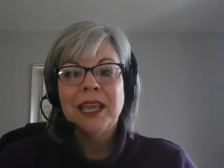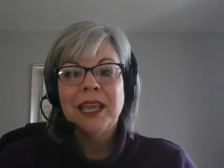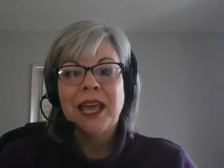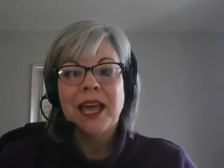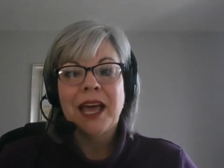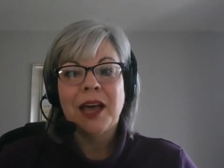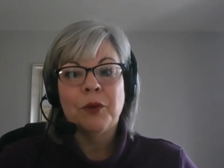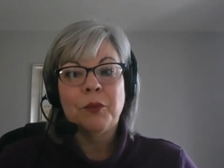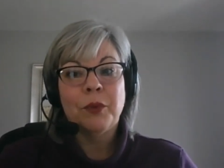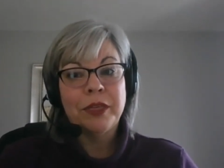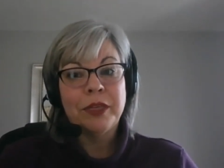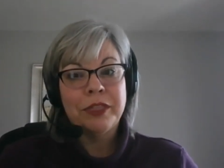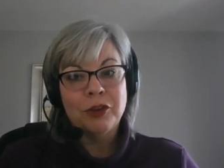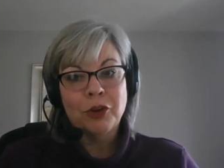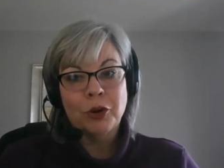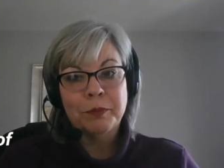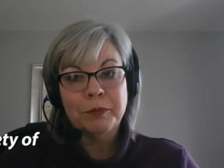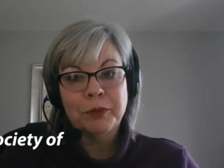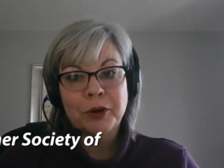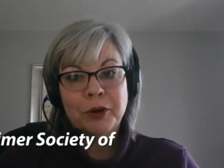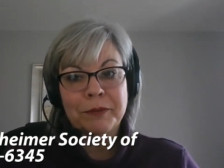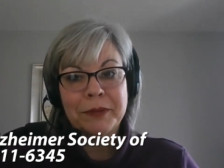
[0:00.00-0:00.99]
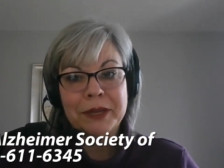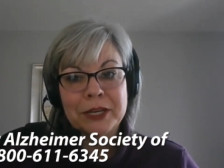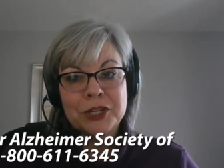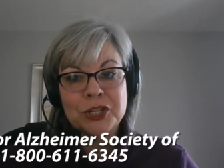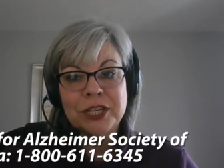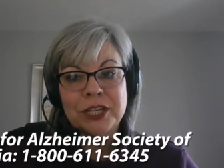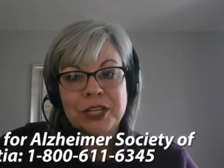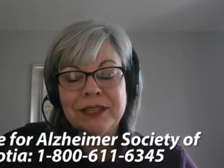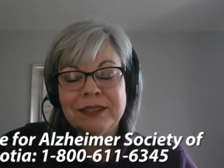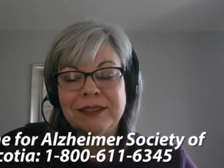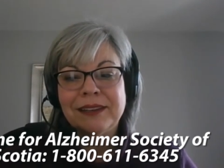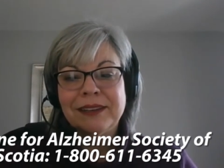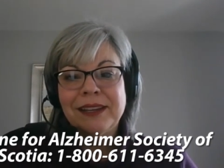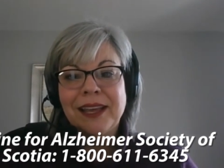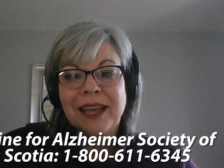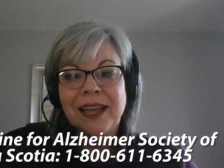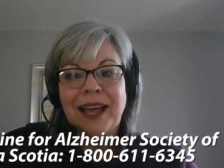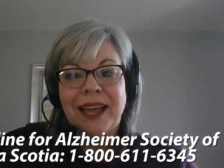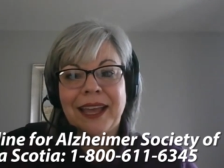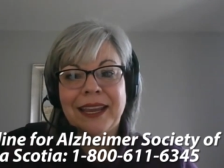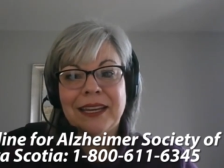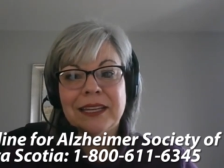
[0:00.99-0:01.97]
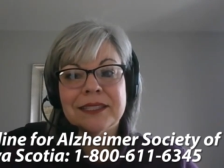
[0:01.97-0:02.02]
Uh, with your permission,
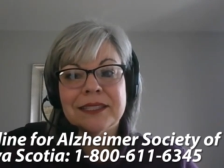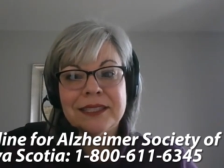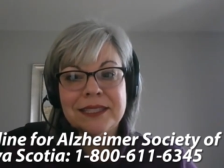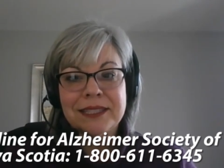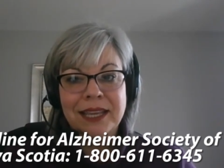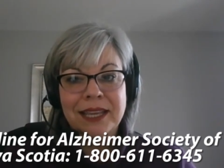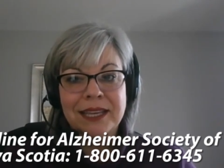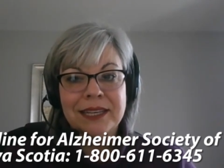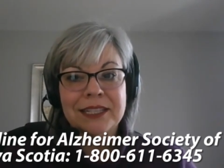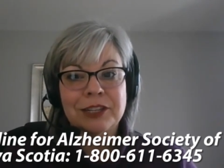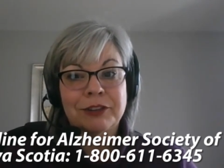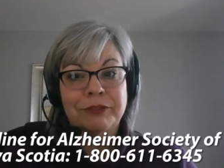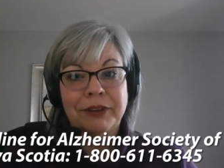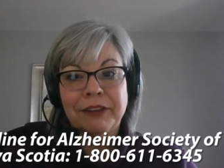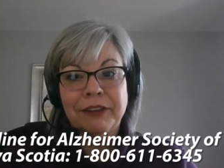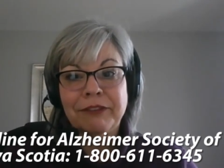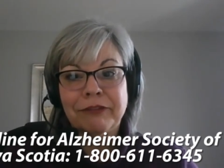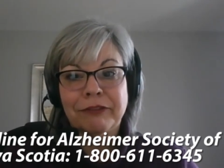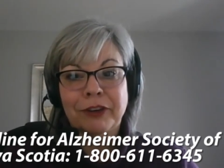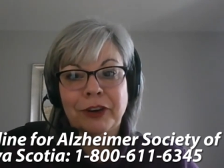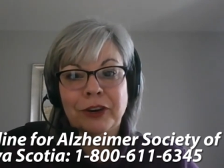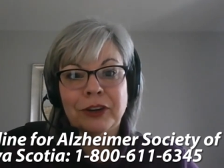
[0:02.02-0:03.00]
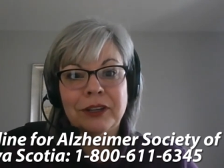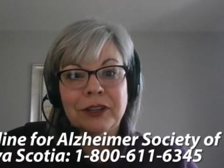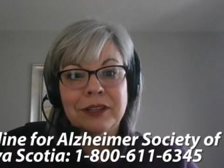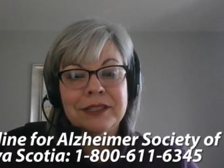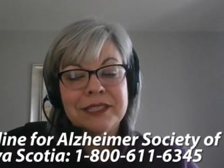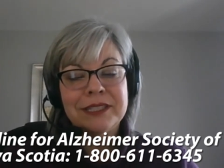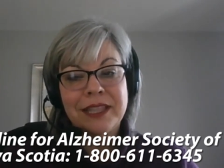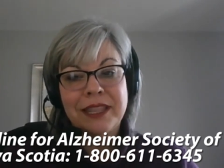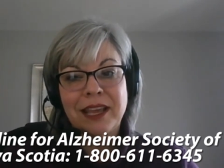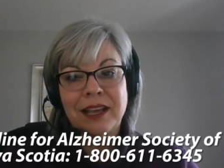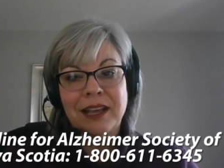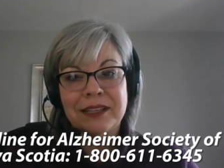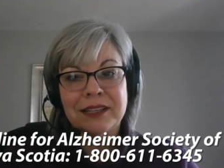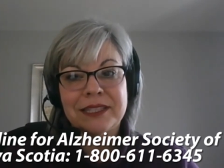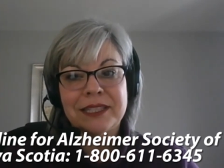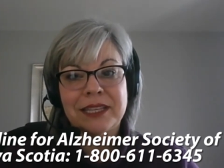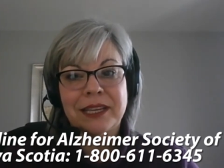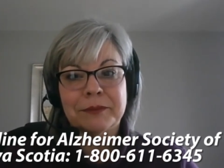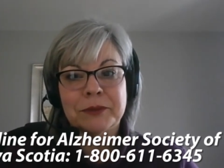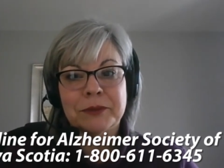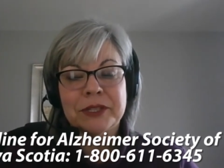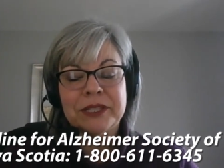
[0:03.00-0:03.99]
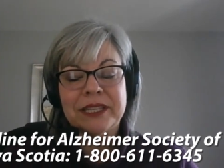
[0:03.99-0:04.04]
I can send a referral to the
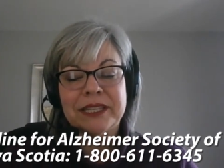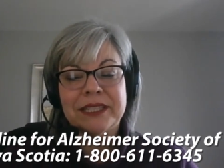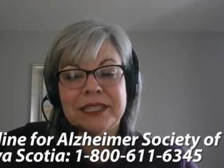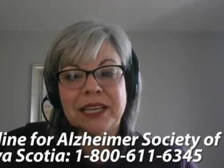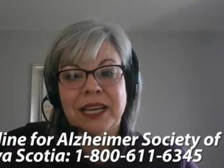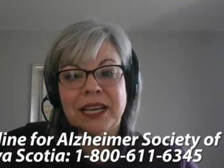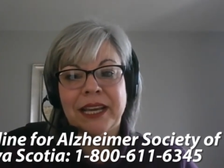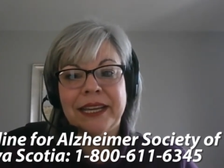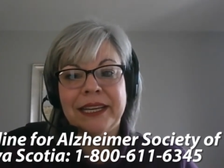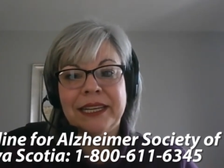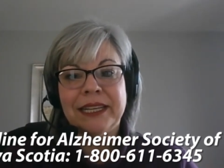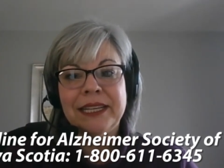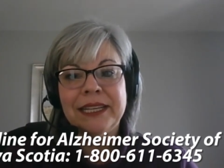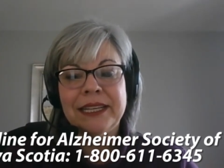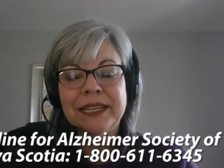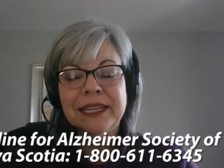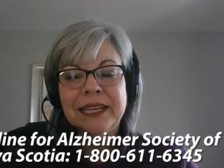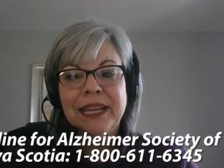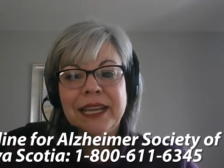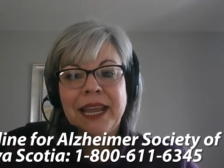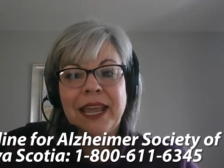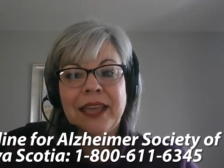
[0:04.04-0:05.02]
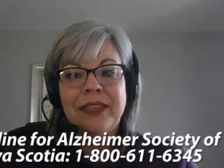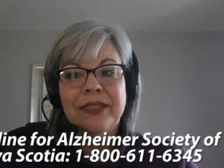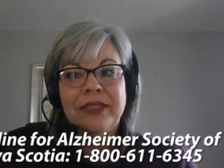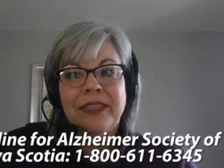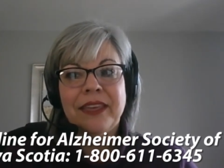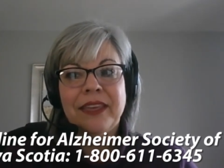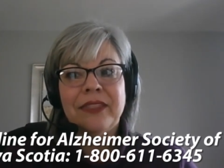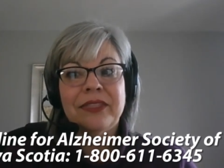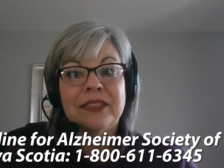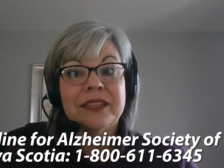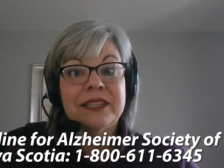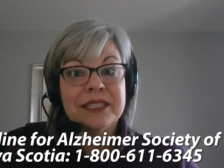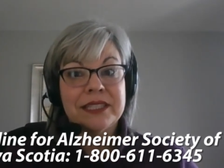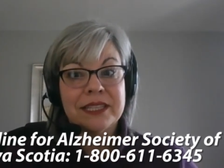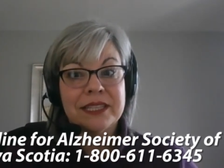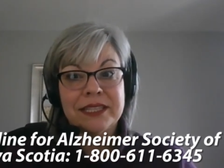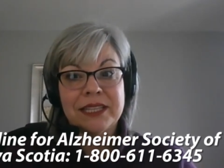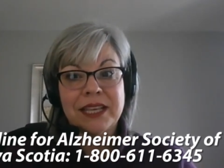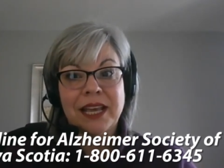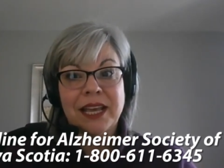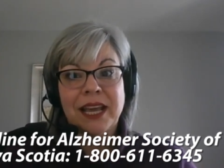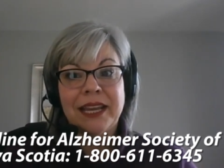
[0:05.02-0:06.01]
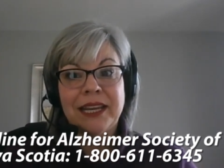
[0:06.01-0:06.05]
Alzheimer's Society, and then the
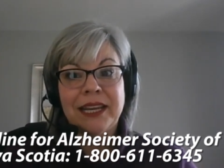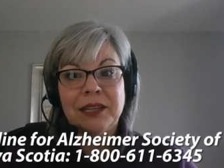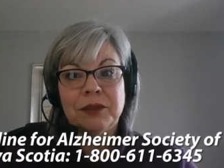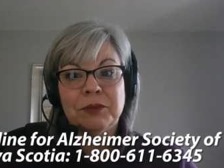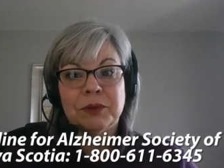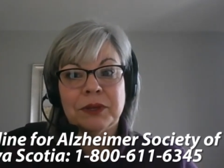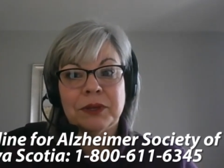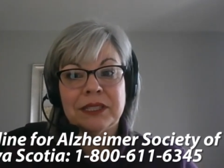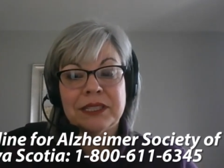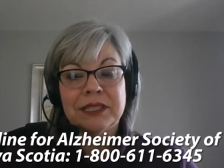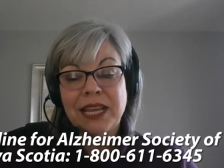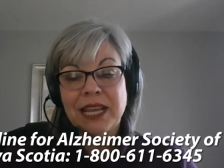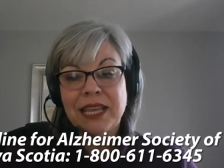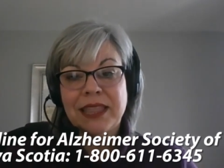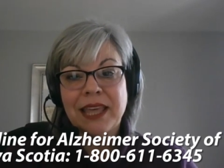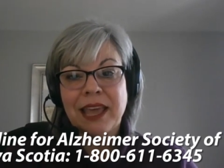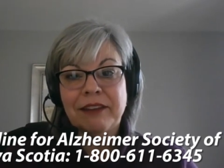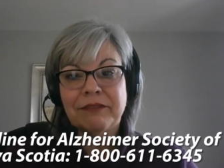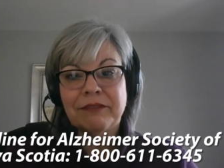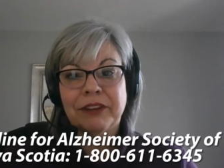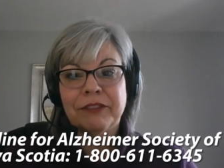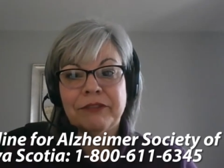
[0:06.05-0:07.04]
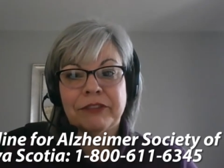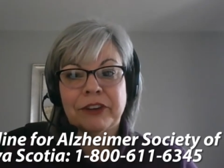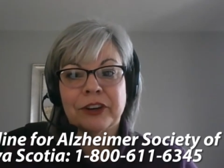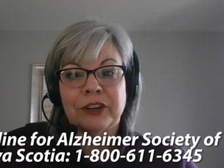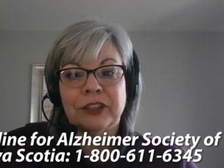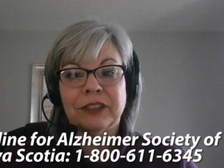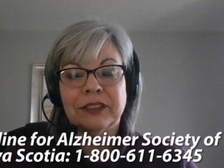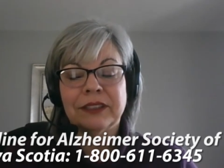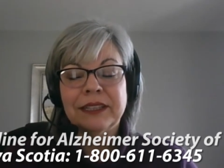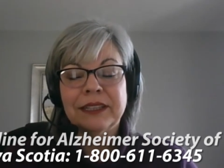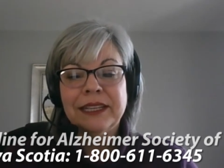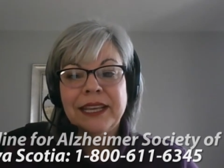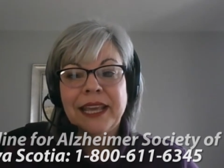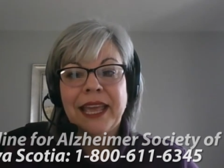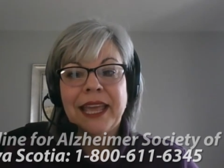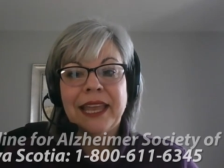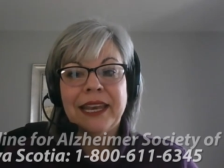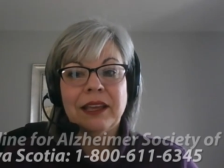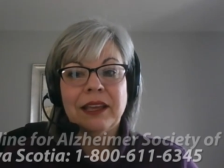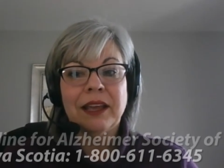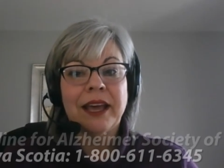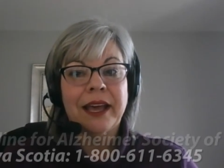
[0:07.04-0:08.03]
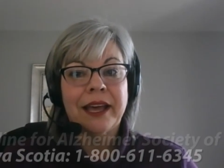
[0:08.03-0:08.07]
society will take that referral
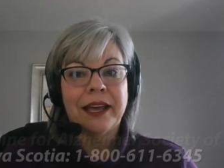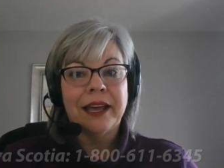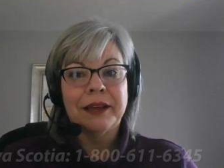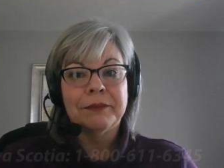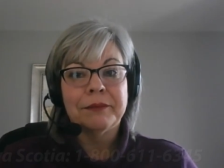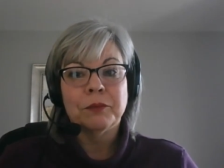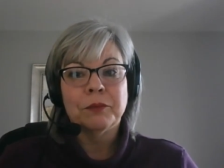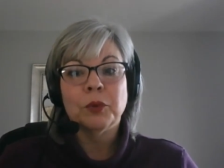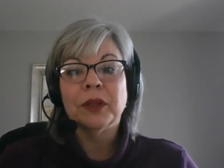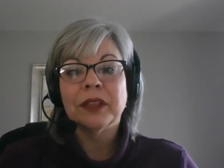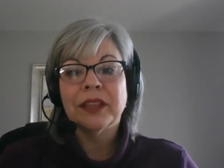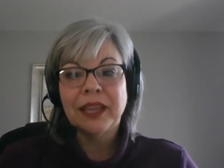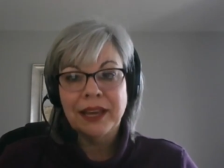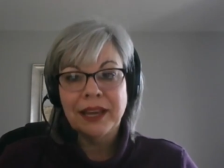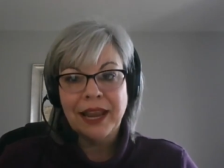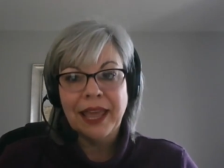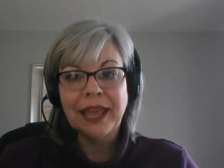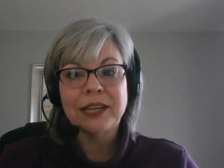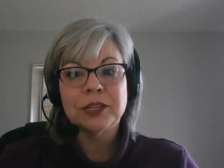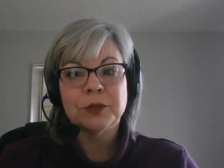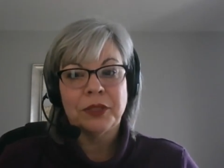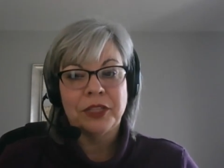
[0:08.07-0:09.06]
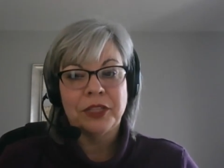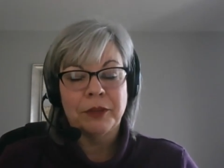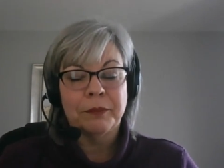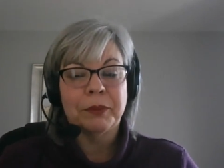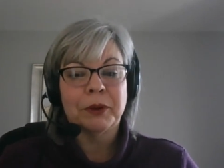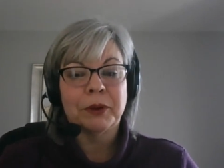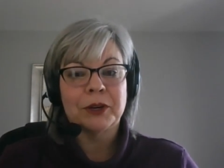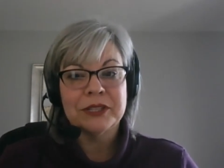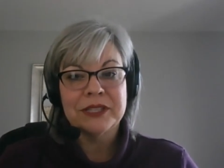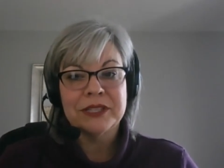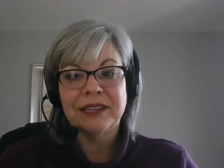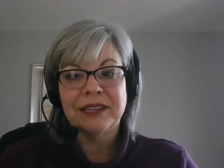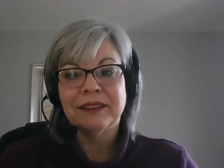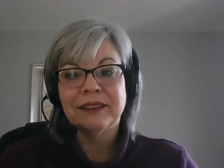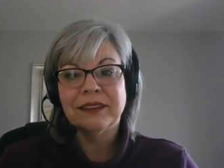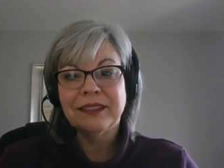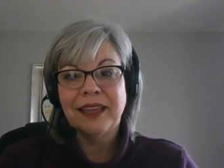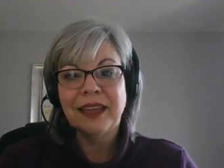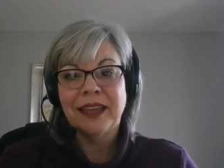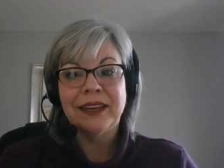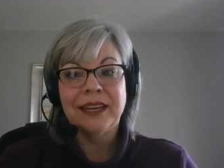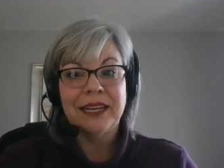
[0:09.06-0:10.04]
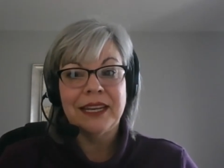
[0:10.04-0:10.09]
and um, will connect with the person
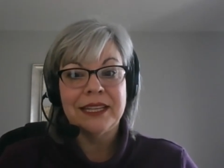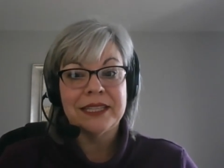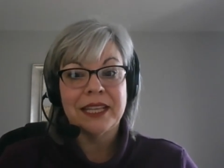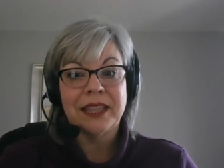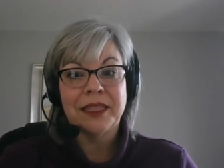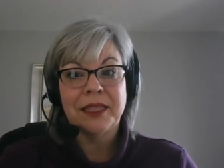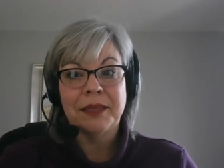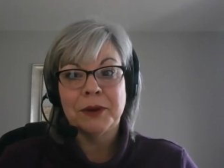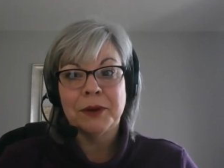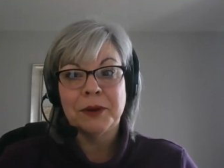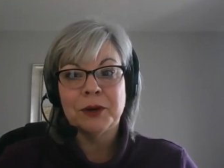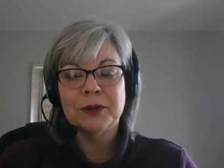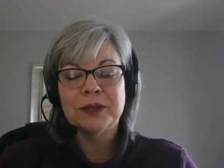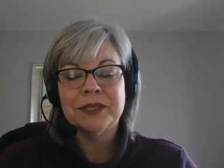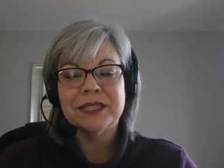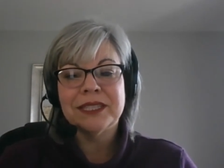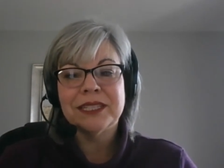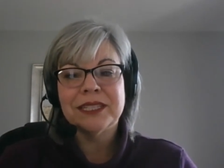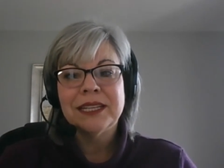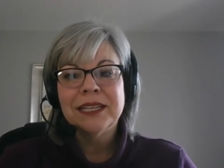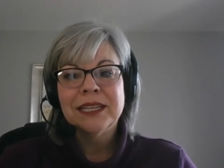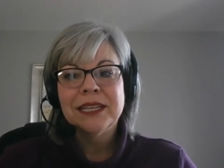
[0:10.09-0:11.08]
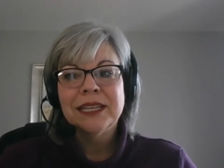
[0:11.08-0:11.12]
that needs it the most.